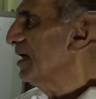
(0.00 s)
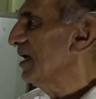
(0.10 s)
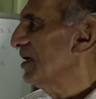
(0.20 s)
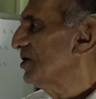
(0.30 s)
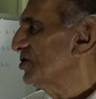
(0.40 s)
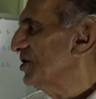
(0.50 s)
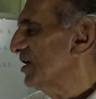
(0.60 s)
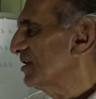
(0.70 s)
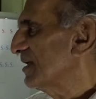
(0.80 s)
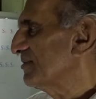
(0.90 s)

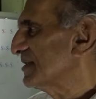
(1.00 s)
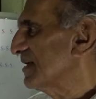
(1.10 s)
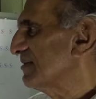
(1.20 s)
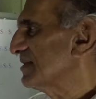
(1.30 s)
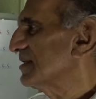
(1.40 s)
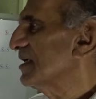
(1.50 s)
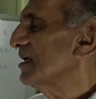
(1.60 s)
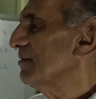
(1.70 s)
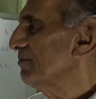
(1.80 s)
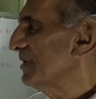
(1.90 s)
initiate themselves,
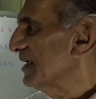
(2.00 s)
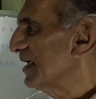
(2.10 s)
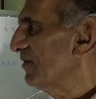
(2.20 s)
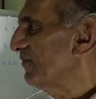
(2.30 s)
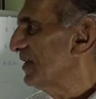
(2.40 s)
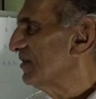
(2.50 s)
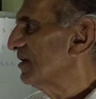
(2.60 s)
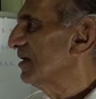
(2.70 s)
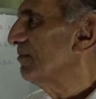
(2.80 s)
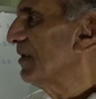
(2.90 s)
begin with
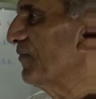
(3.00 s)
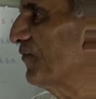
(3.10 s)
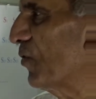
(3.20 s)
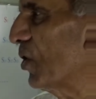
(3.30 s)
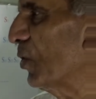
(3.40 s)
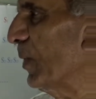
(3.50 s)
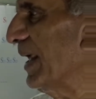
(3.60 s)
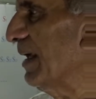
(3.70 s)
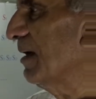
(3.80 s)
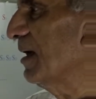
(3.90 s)
by following